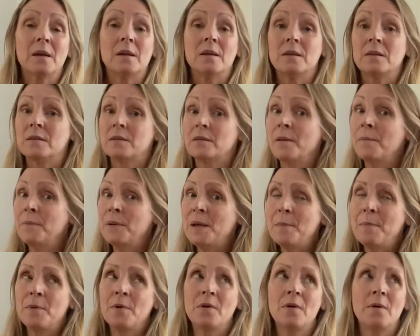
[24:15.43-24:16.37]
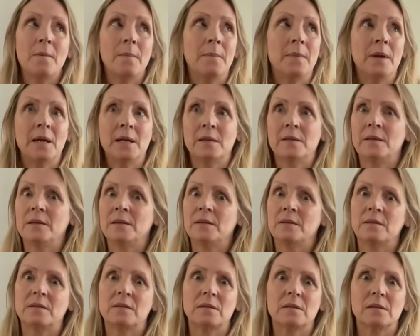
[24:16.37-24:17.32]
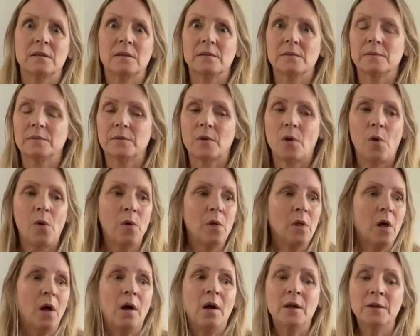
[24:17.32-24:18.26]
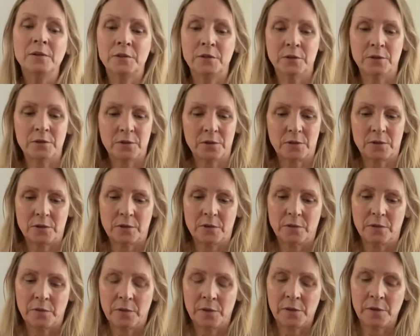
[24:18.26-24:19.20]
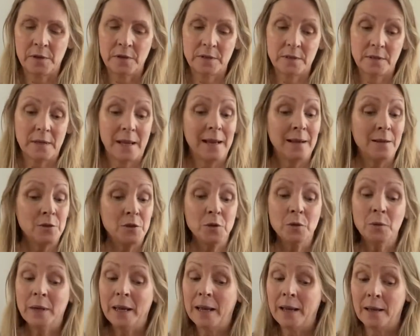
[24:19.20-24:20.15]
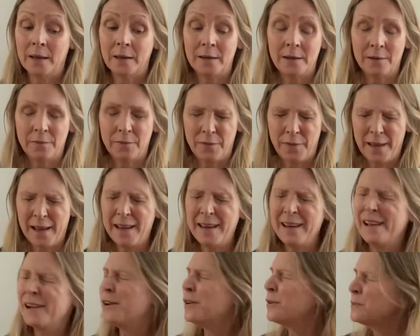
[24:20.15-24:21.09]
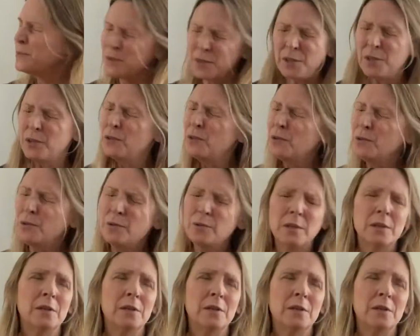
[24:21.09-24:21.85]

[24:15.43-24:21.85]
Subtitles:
Some people make these whole altars for this, and you can, if that helps you,